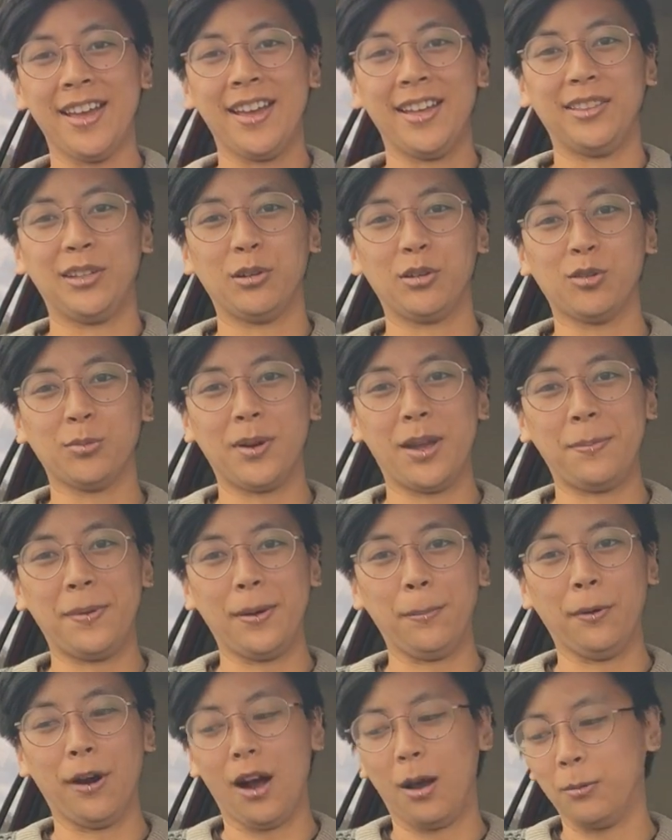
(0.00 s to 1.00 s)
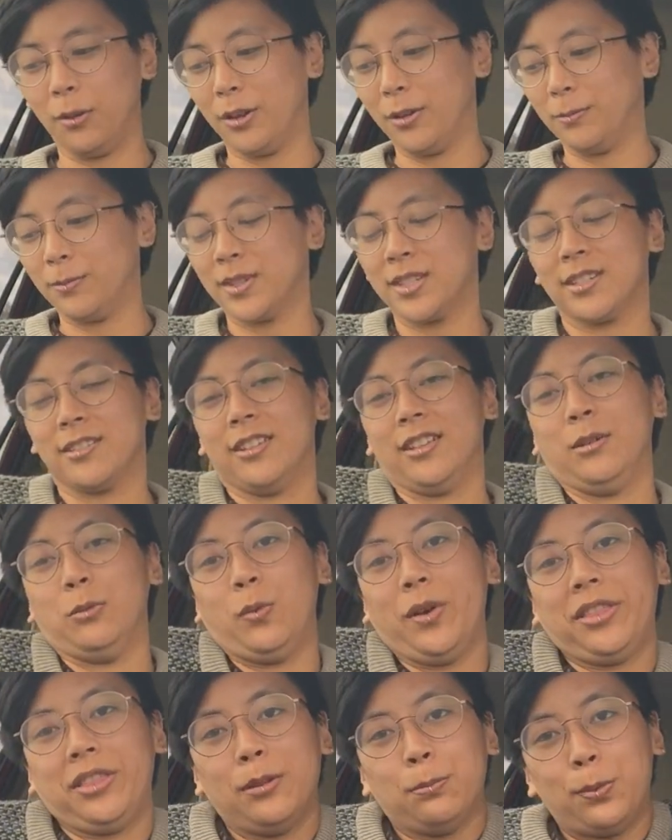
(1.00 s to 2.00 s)
those are my big problems
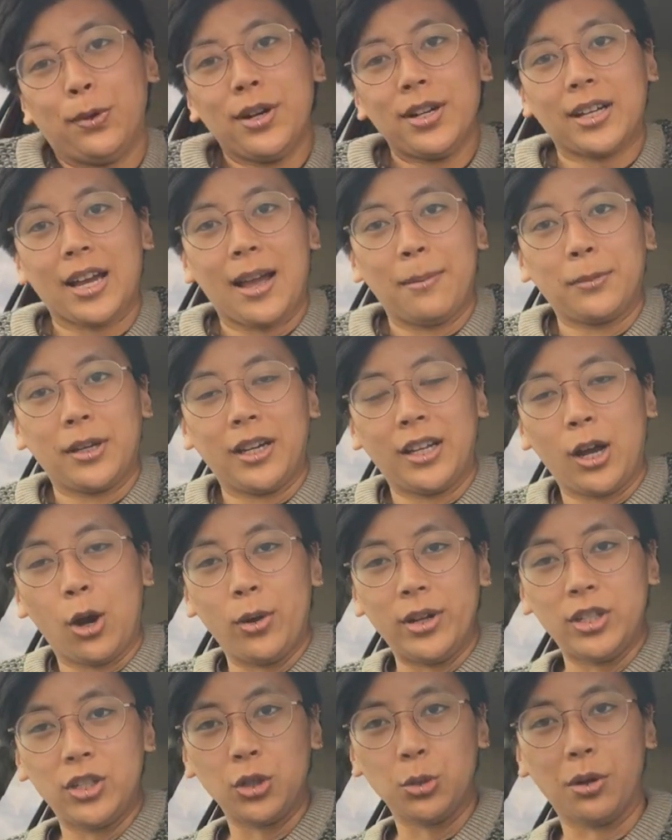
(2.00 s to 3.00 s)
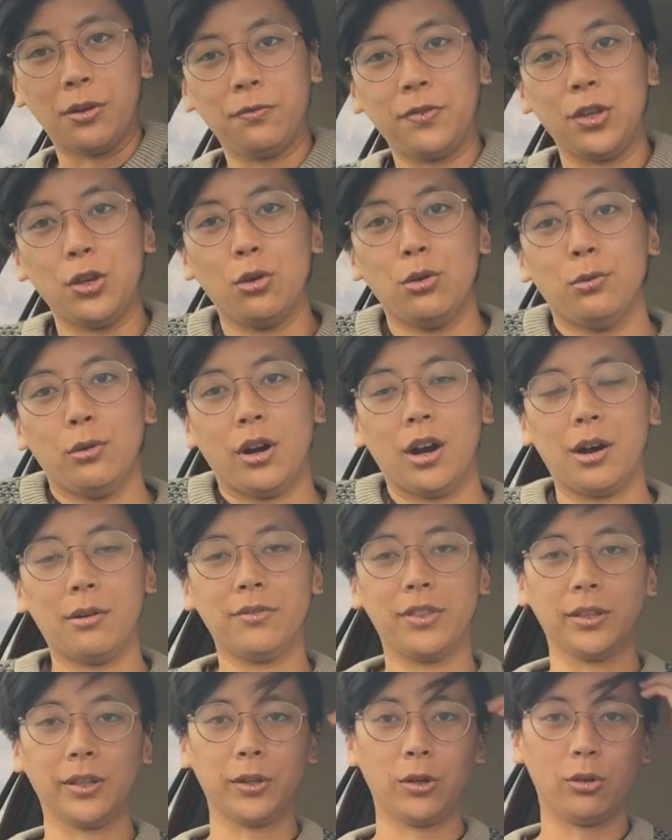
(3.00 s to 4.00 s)
with the book. I'm going to go into a few
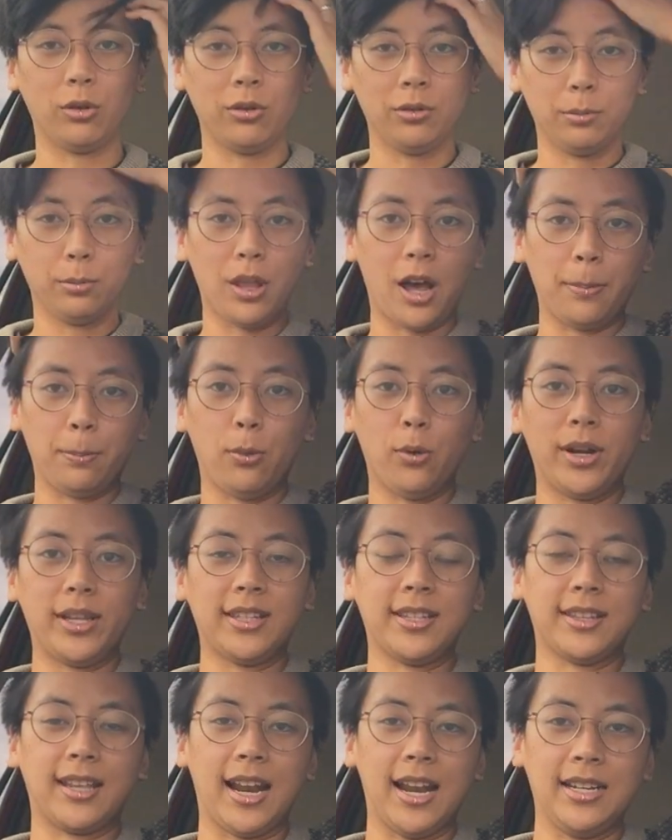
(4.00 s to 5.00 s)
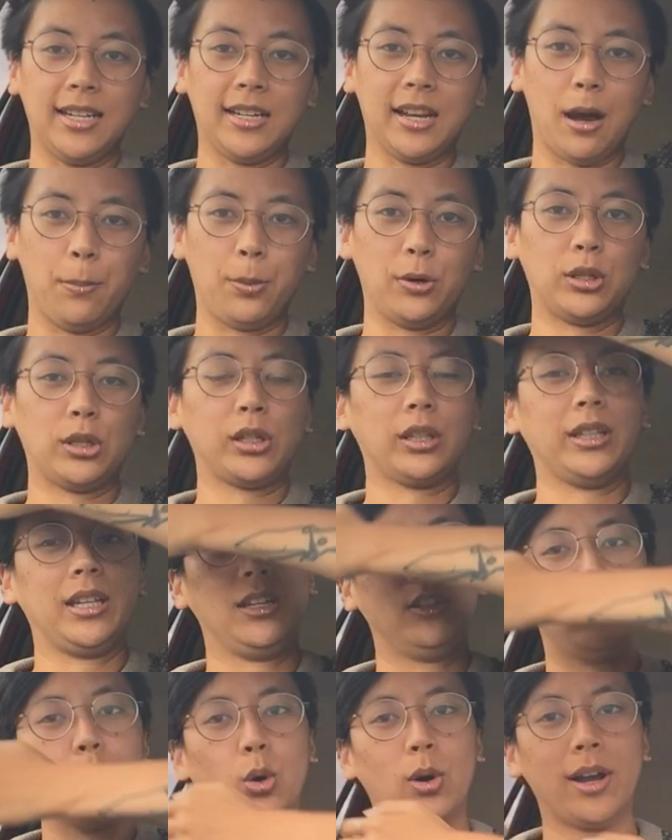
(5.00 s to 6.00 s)
of the little plot points that I did not particularly
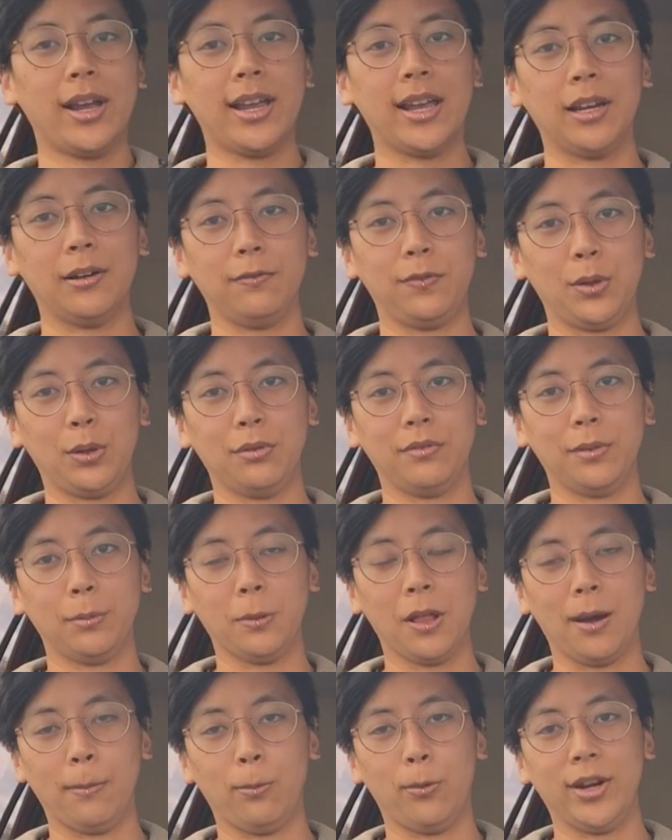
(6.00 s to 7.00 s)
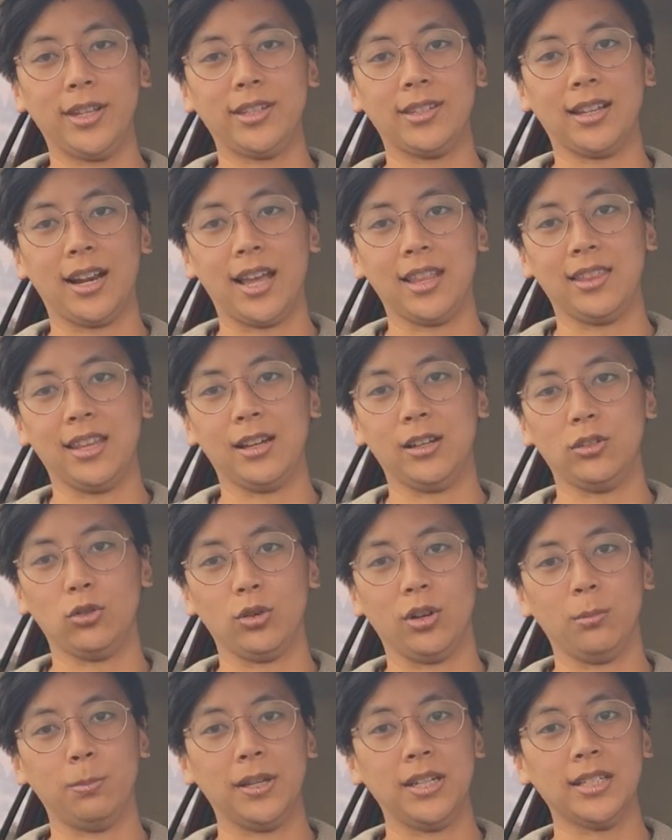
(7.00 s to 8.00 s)
enjoy and a few of the plot points that I think
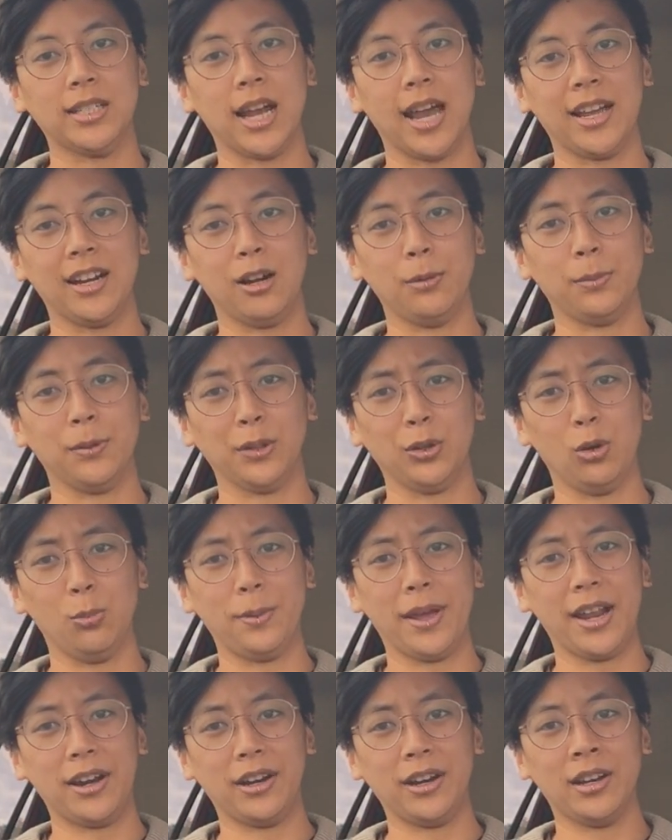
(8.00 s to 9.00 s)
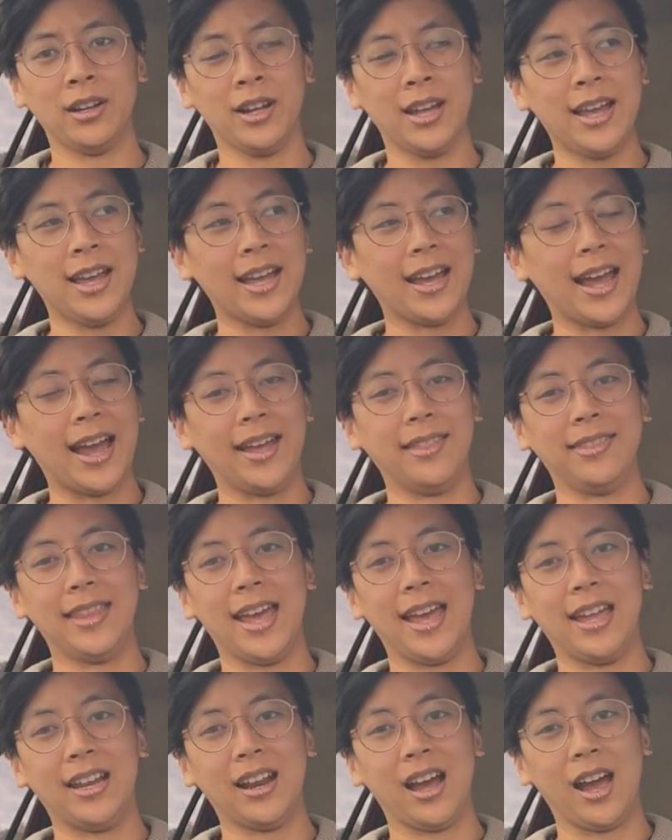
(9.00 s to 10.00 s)
should have been tied up a little better. And
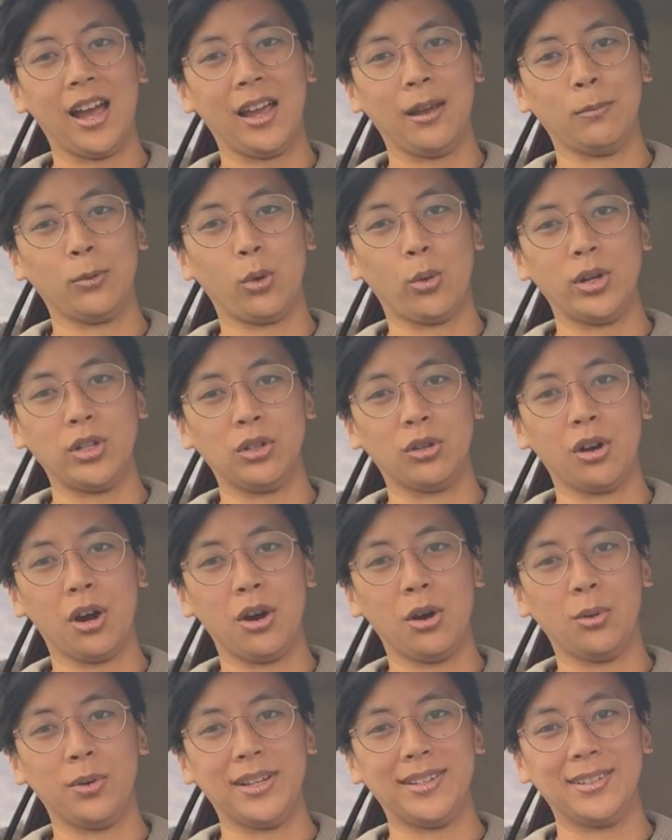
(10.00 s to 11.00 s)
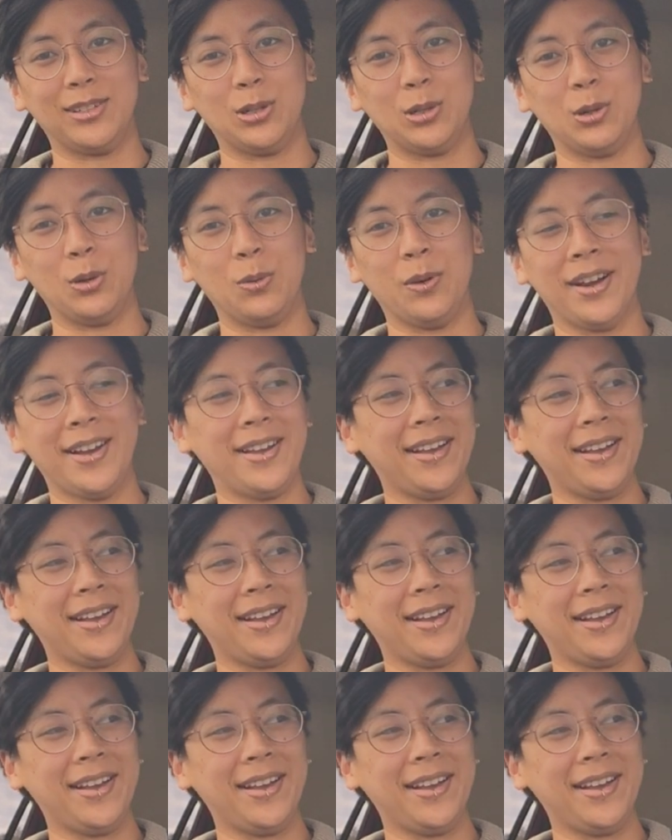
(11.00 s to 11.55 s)
then I am going to go into